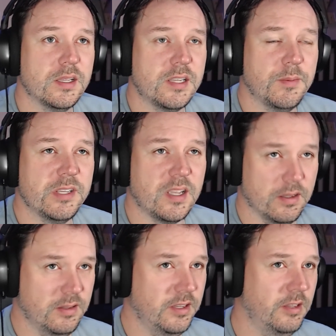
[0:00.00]
Timmy's,
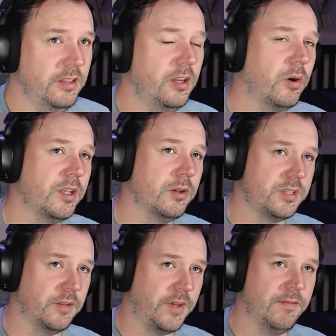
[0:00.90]
you know what,
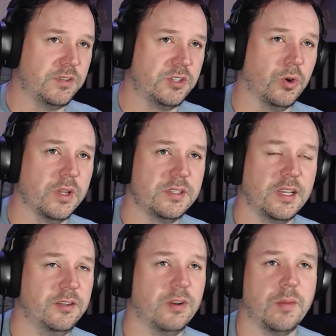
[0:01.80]
Yosef? If I have a choice,
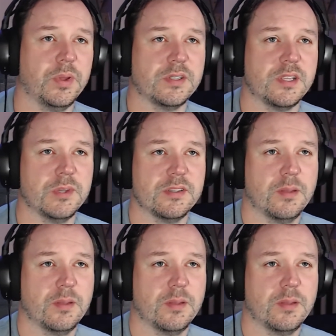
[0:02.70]
I do not pick Timmy's.